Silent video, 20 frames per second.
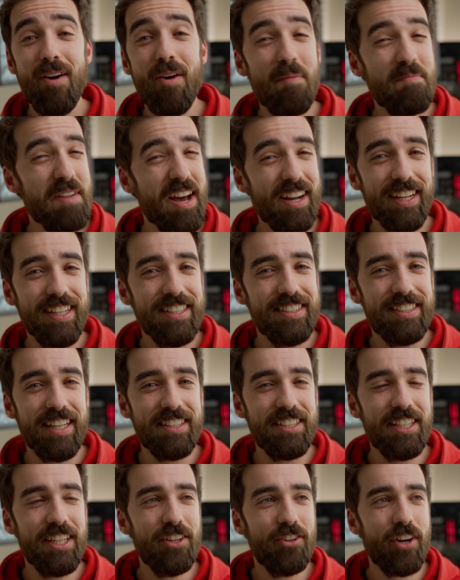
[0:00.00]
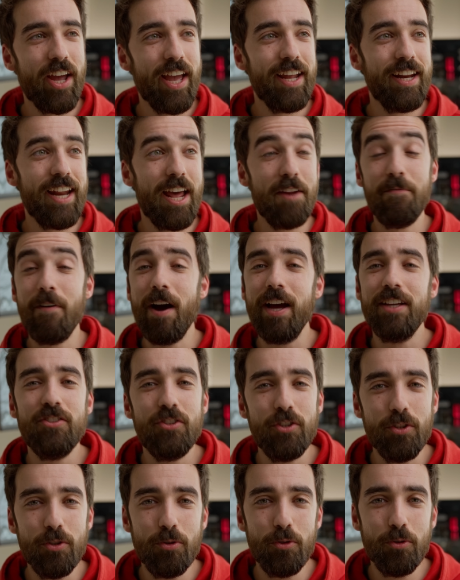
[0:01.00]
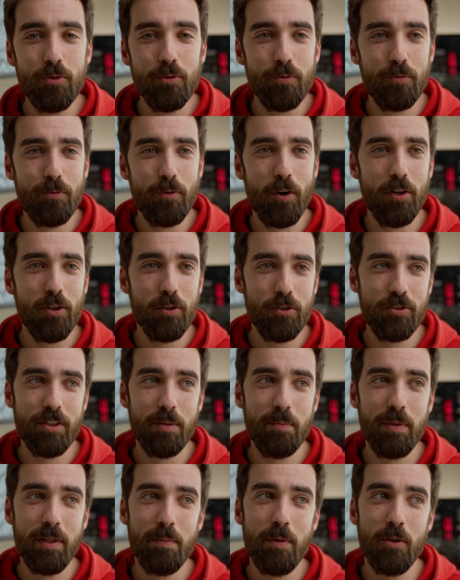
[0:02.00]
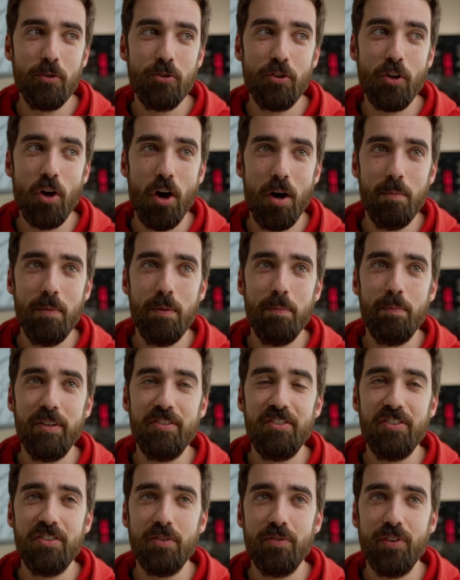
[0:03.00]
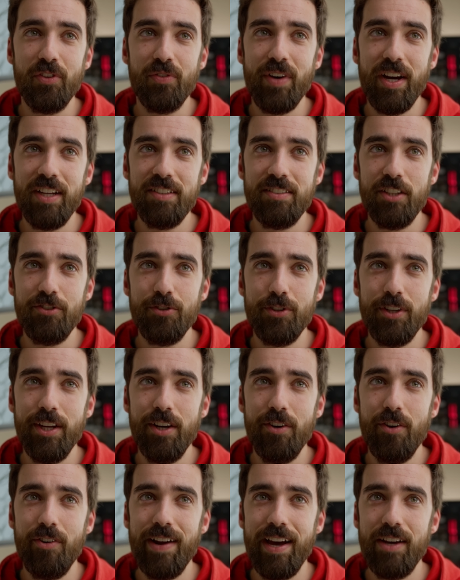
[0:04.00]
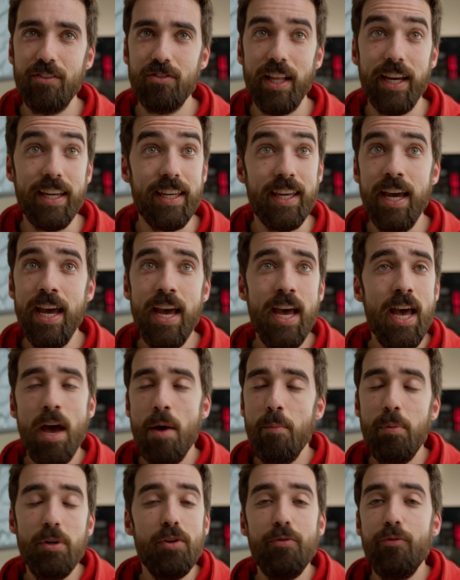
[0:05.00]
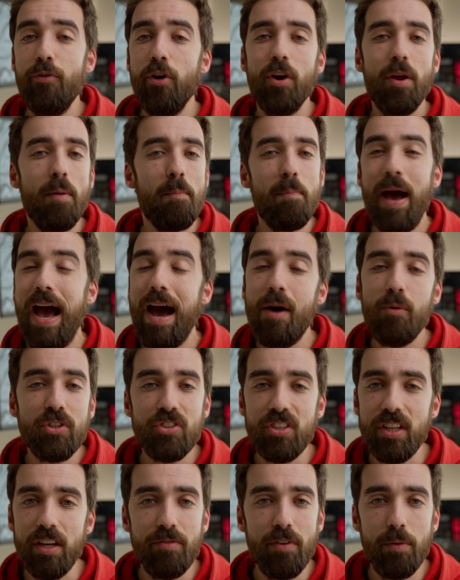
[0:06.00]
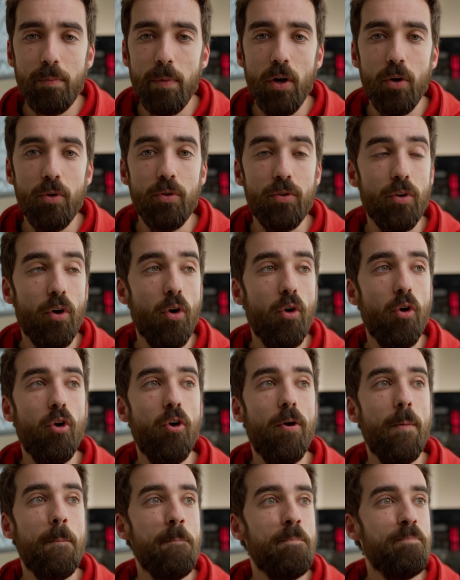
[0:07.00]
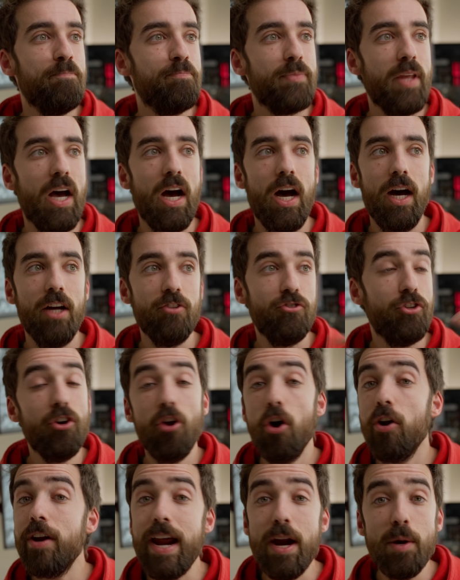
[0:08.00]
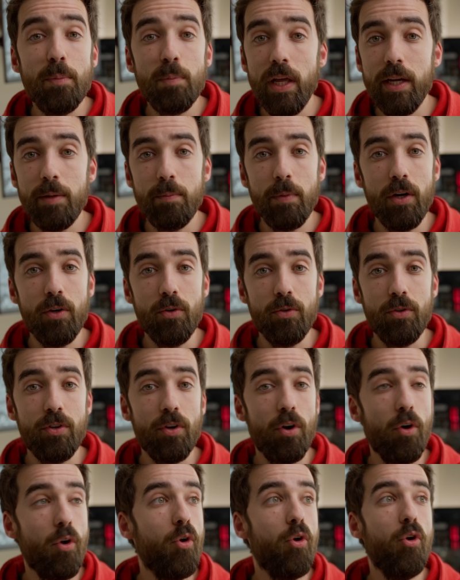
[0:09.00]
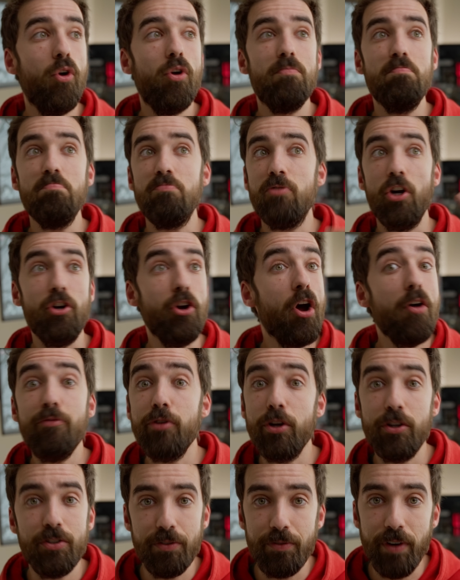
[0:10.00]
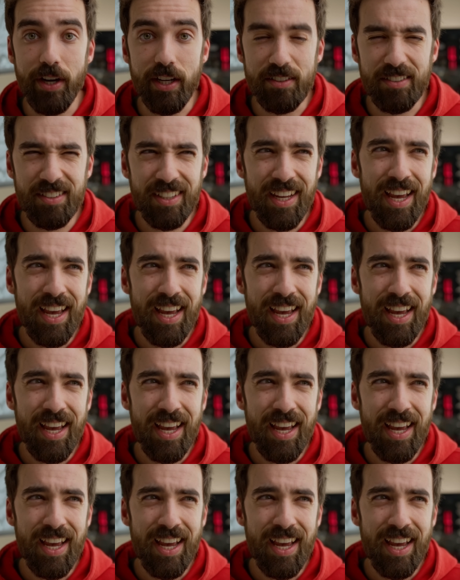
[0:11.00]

I'm not gonna sit here and advise you to follow some of the most common pieces of advice that you hear around, like put your phone in power saver mode or uh, turn on airplane mode or turn off your device.